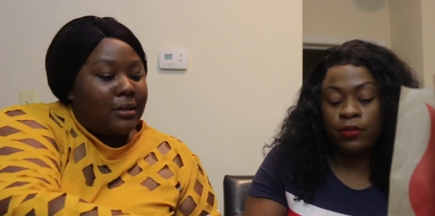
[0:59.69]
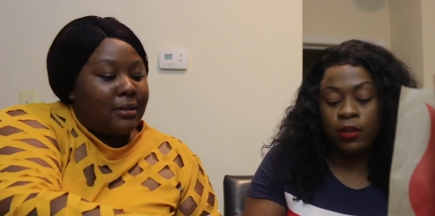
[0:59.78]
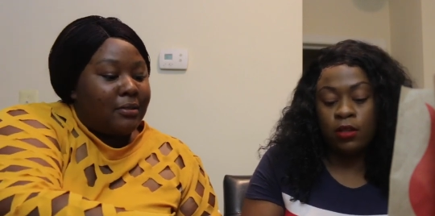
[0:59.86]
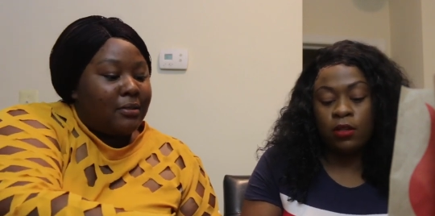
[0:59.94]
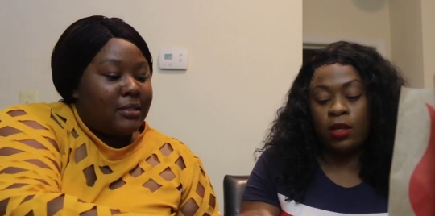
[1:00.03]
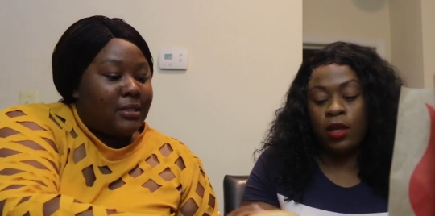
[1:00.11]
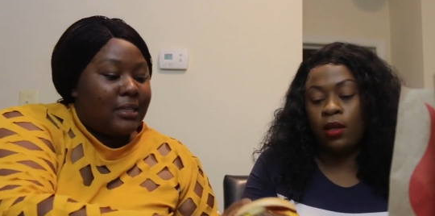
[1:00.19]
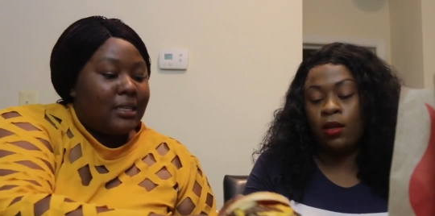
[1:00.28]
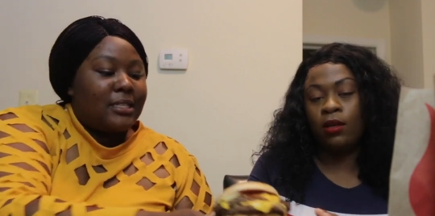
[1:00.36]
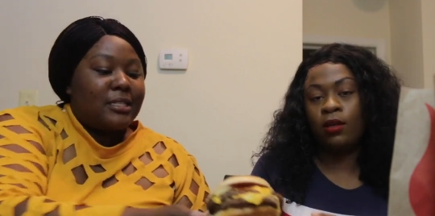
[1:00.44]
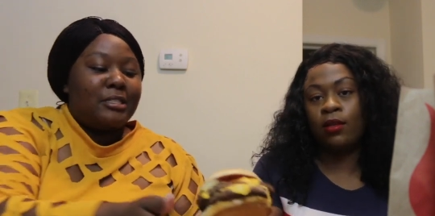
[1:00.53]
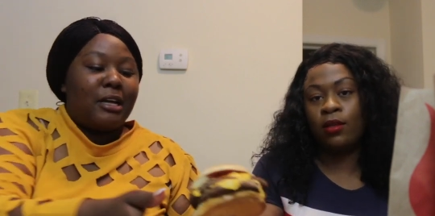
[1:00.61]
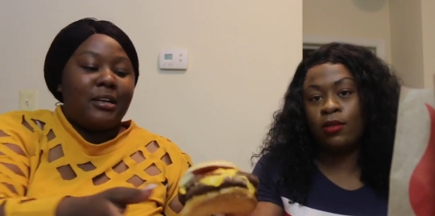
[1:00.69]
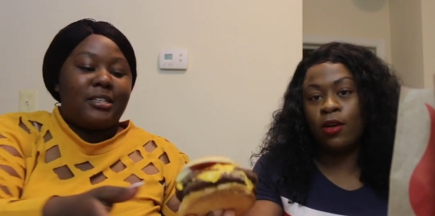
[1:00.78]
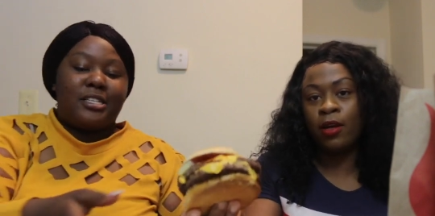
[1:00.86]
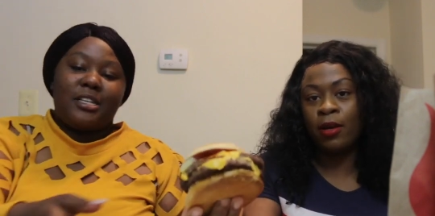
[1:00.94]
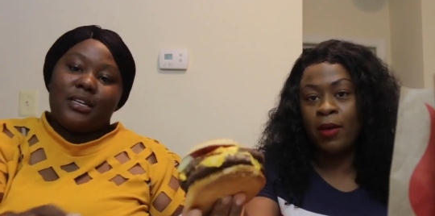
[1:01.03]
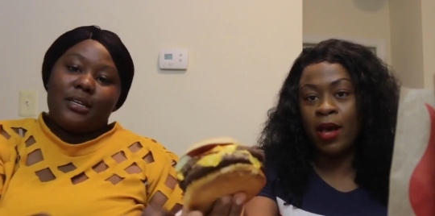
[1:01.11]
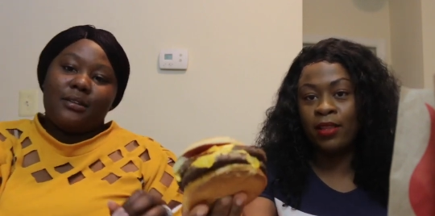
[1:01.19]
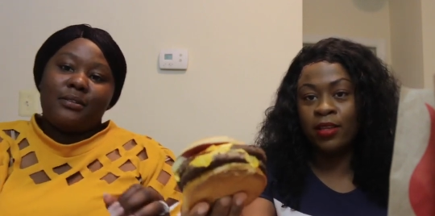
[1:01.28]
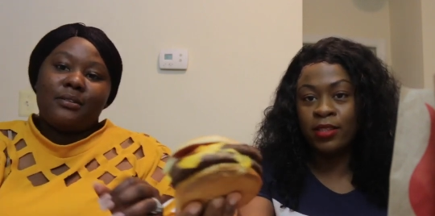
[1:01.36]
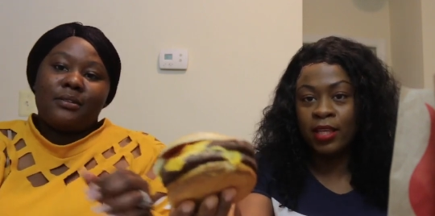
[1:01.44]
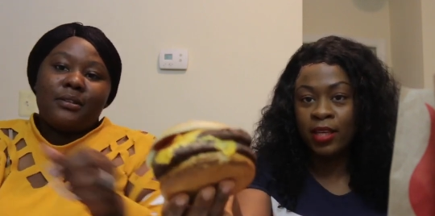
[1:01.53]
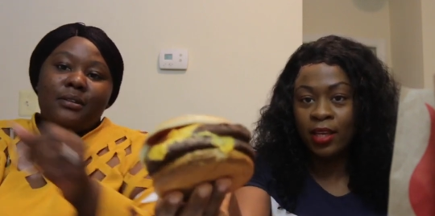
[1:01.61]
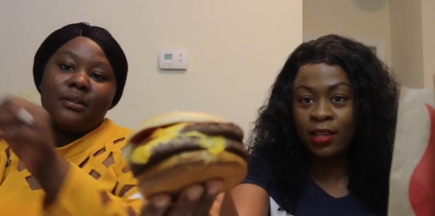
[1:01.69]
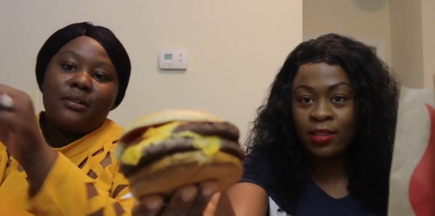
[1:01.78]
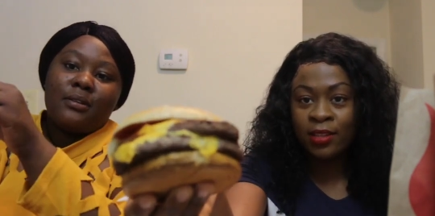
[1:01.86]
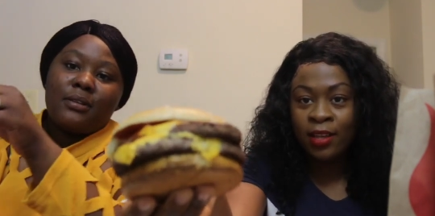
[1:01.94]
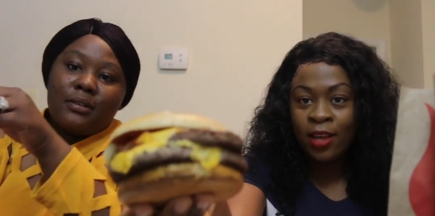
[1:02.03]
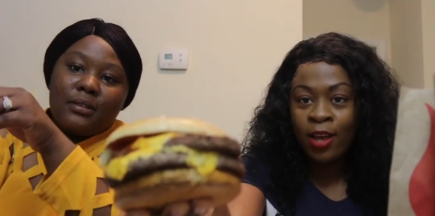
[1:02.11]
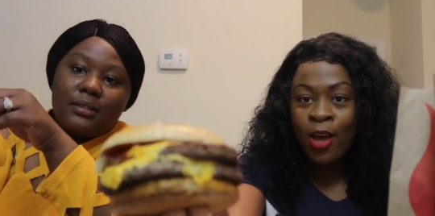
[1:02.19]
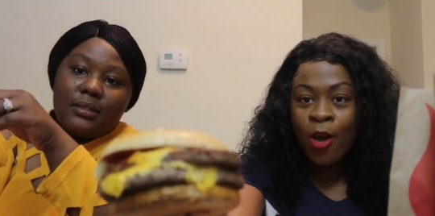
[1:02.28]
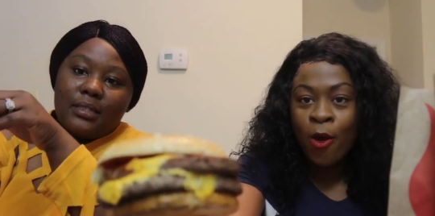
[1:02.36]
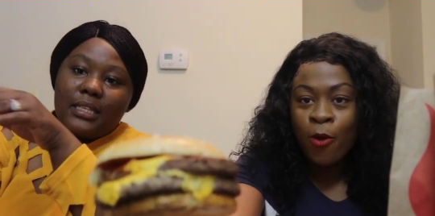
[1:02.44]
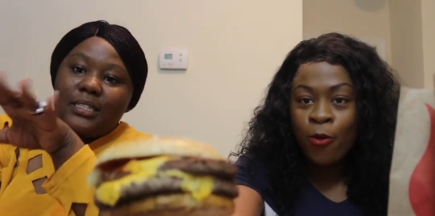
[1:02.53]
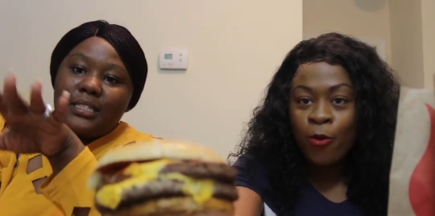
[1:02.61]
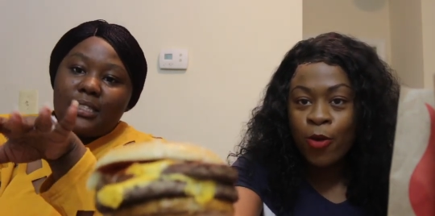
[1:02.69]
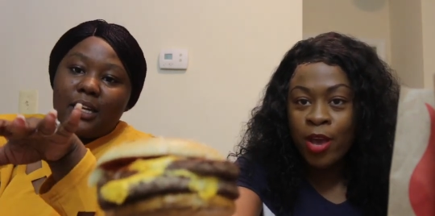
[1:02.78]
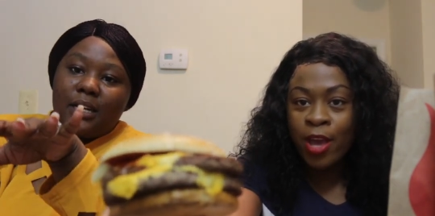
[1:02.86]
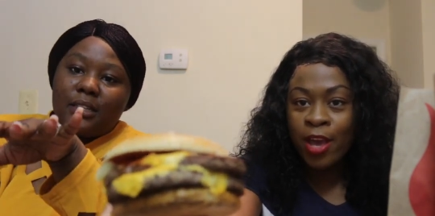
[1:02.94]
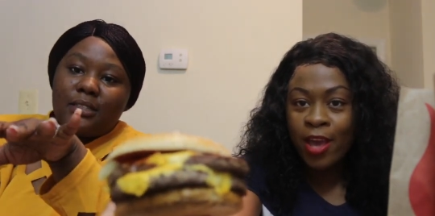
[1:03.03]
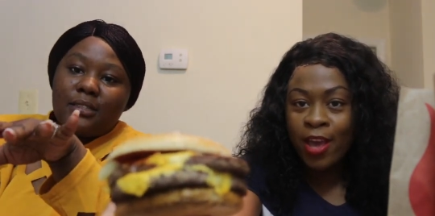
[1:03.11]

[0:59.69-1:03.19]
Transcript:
Speaker 1: all, okay. This is not. Talk about it. See this? This is not.